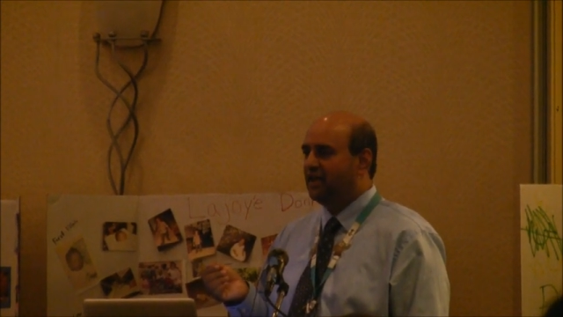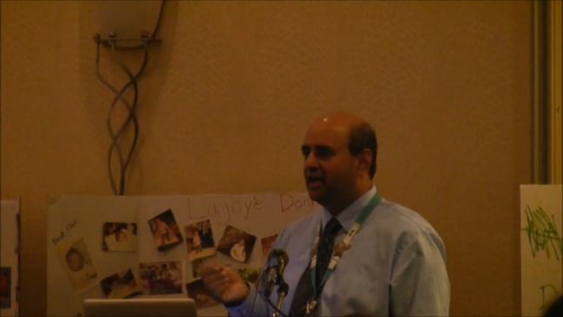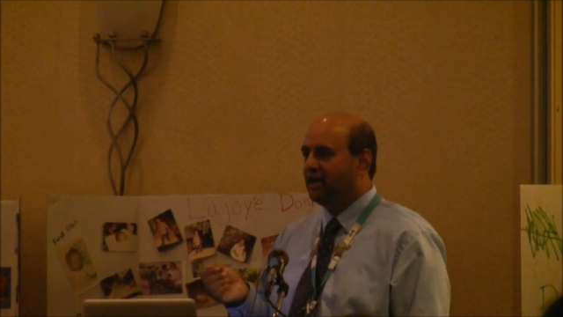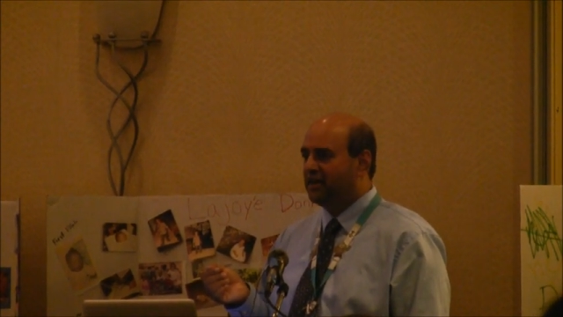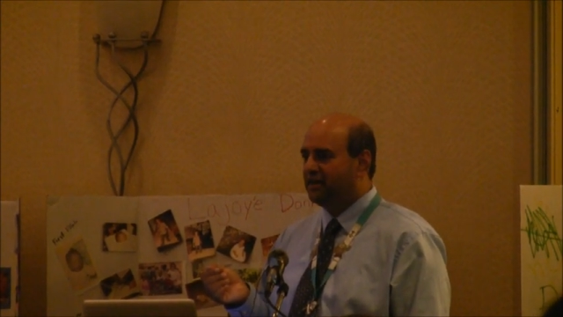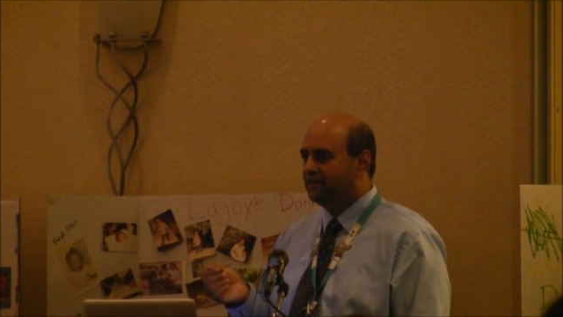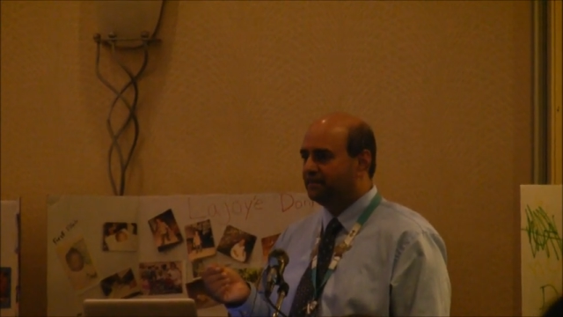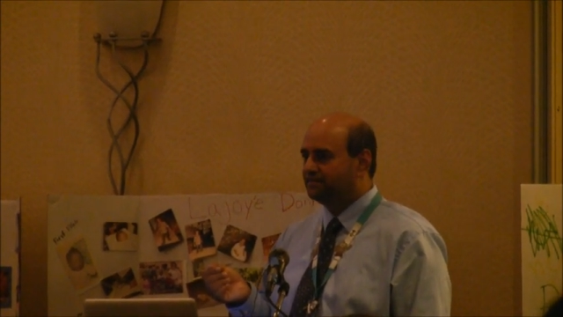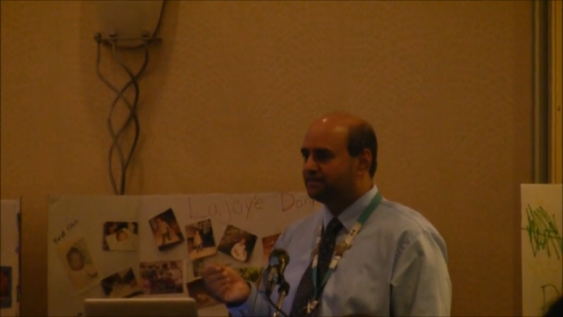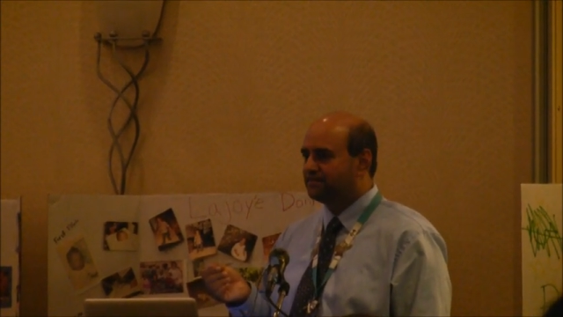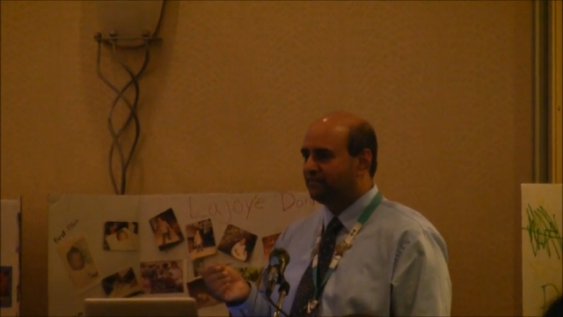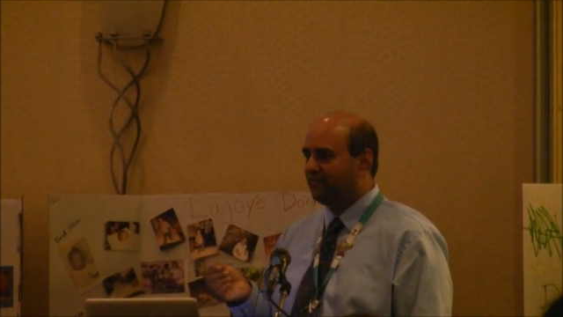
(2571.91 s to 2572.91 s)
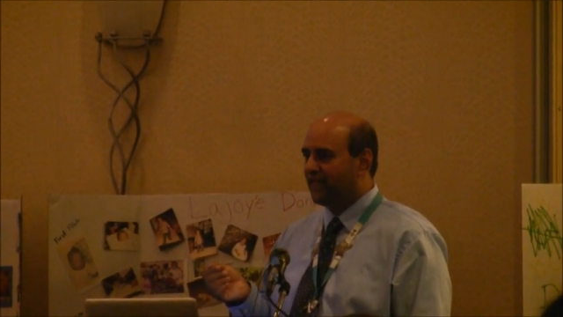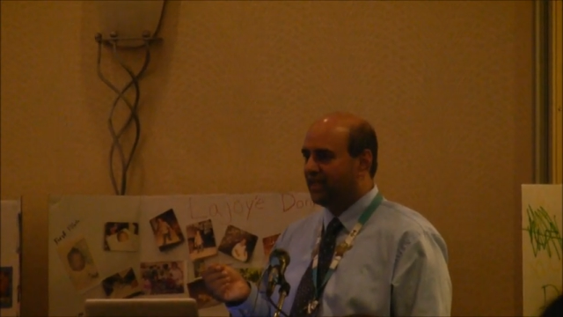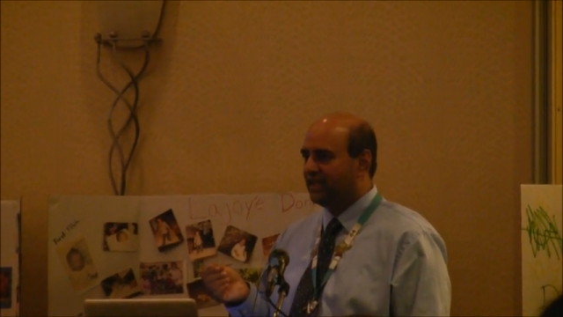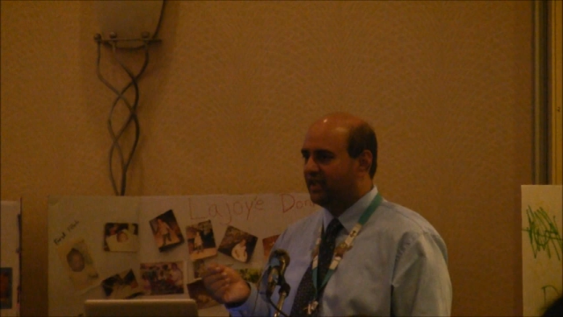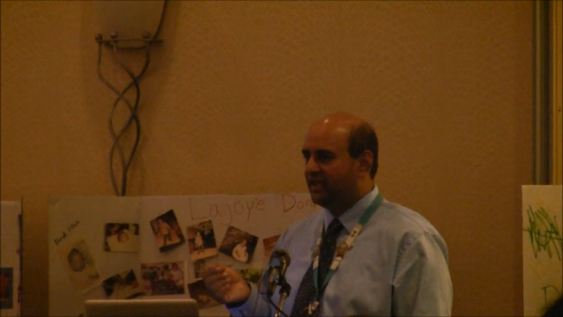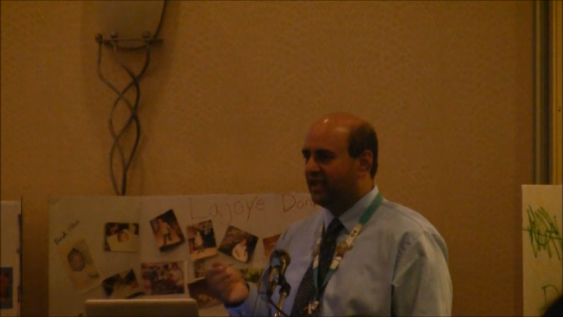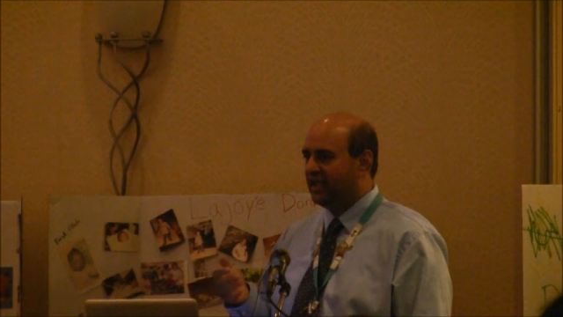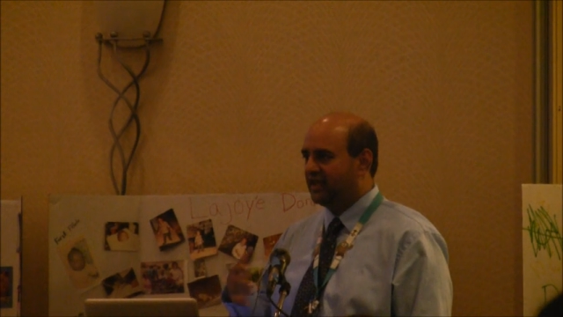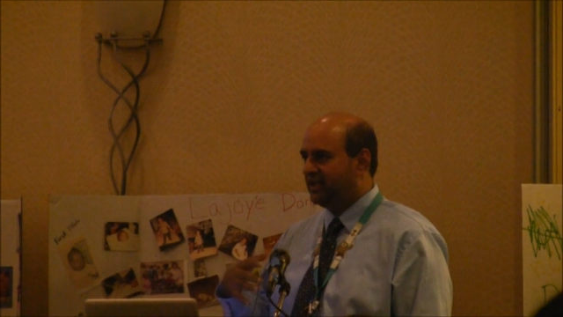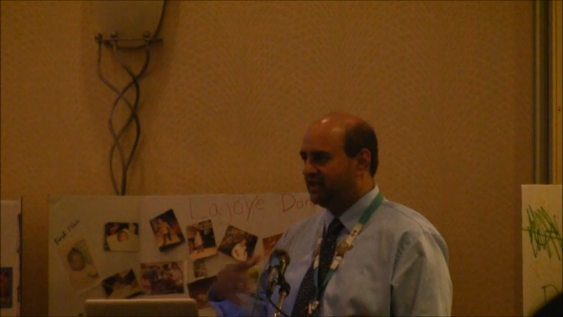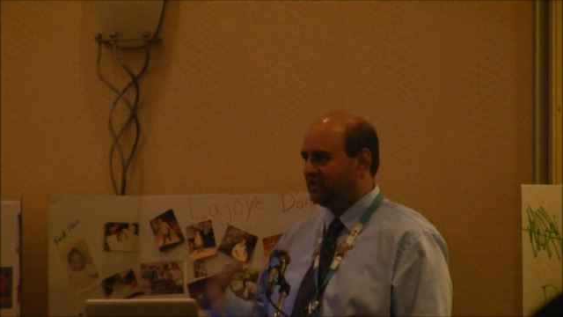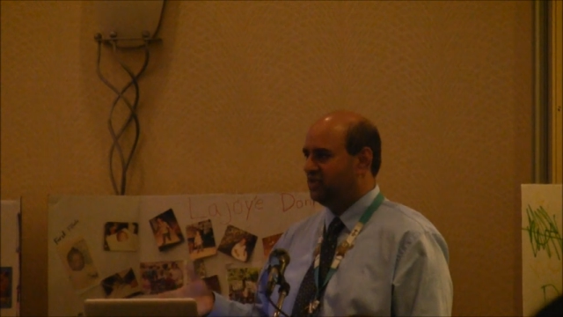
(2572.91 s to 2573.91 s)
Um,
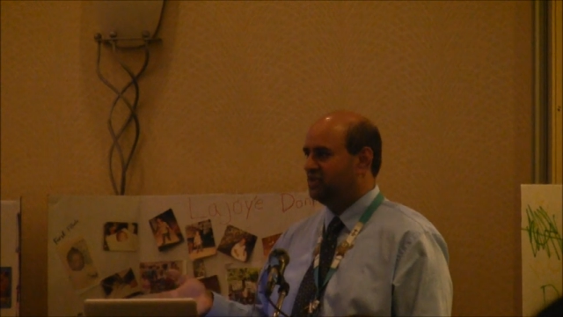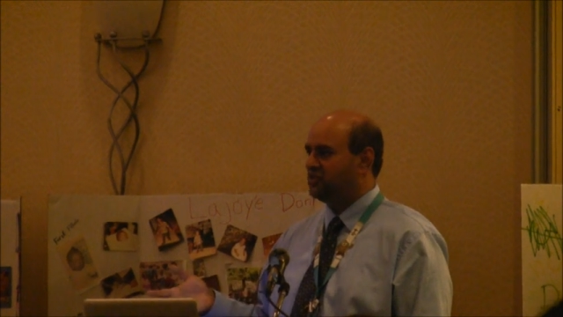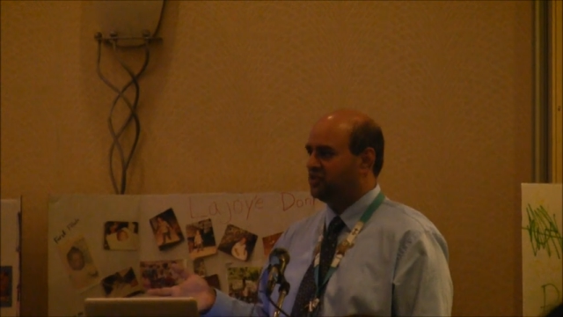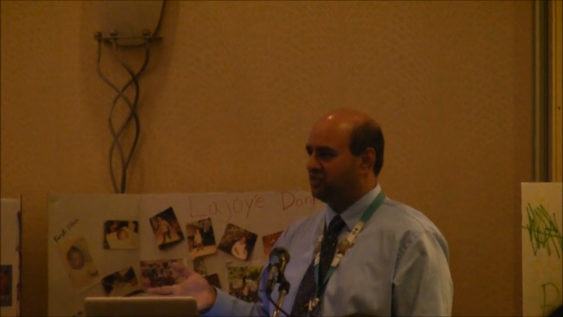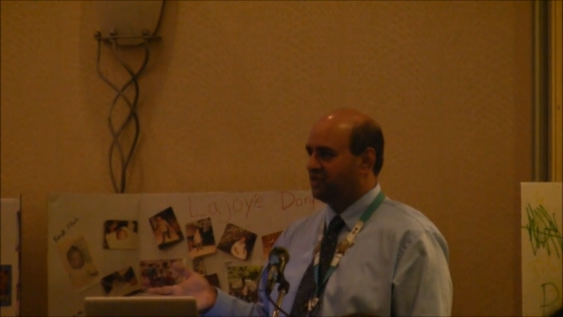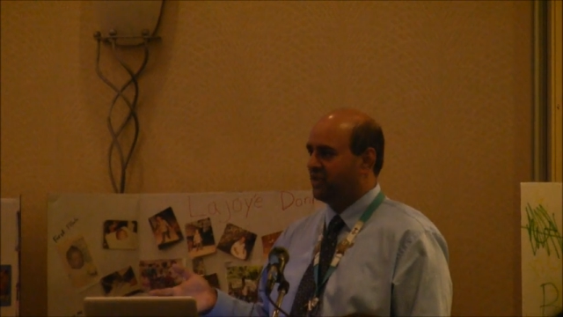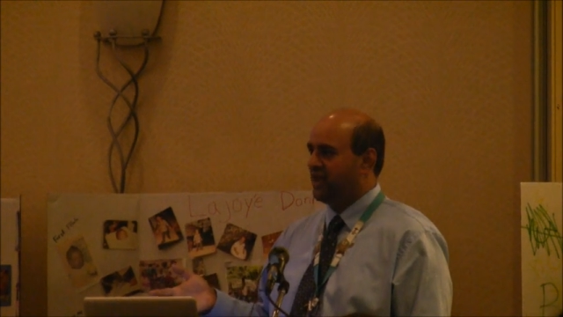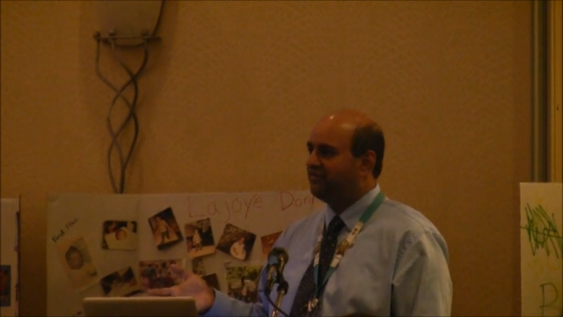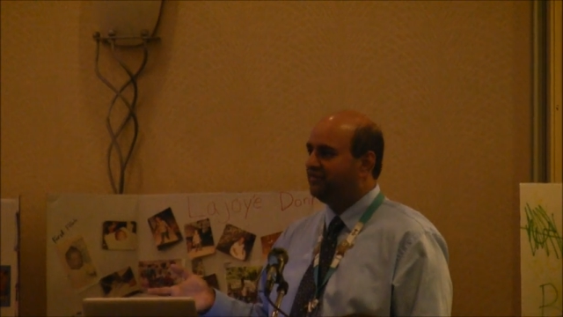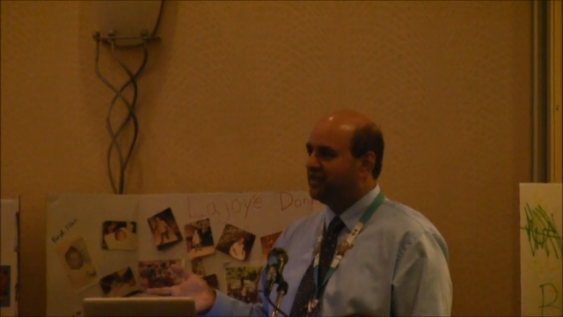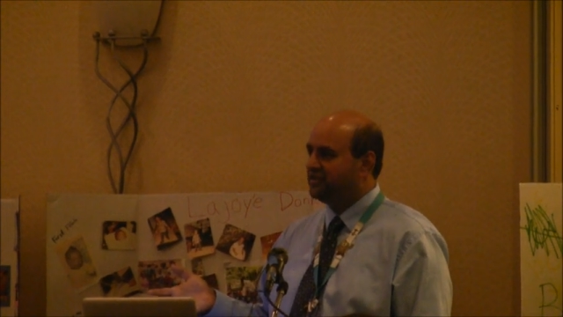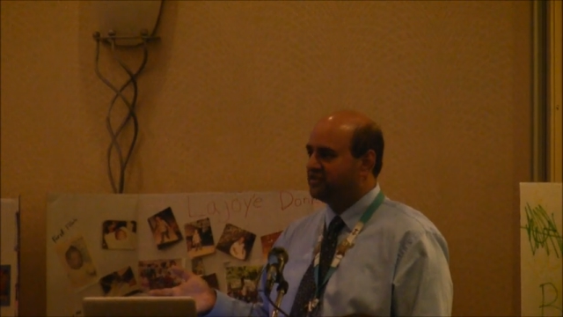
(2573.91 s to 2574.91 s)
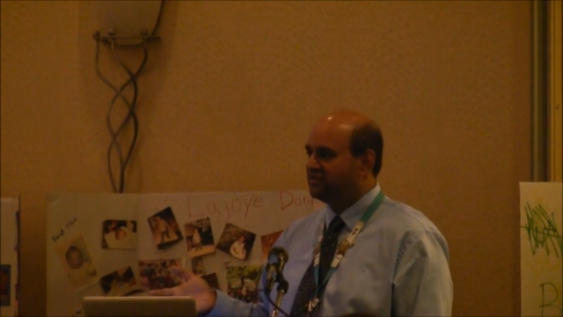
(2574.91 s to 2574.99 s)
and, and to use it during that phase.